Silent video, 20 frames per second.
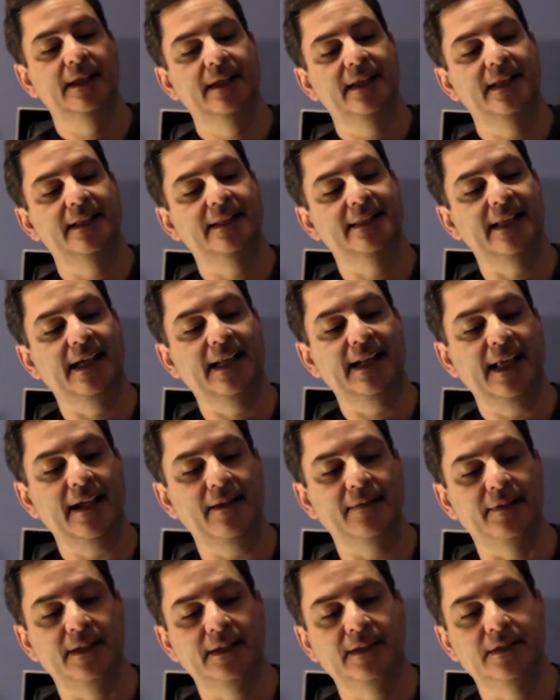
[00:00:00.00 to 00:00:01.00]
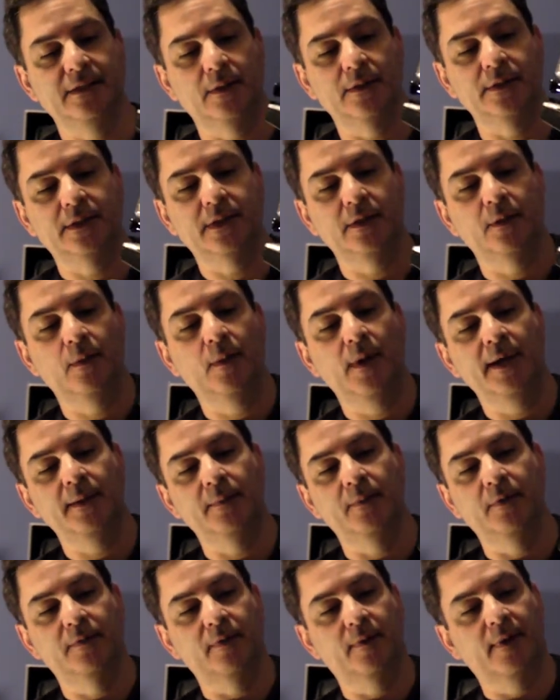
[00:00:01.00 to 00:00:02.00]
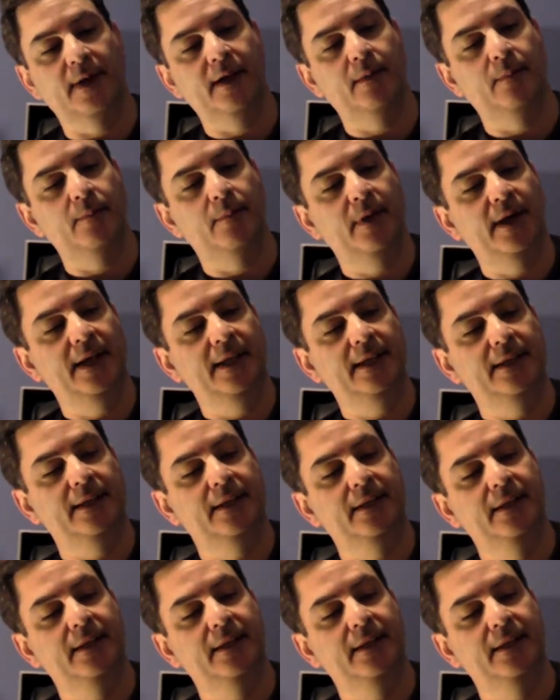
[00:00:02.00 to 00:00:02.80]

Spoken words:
It's not heavy, so it's going to want to move around, but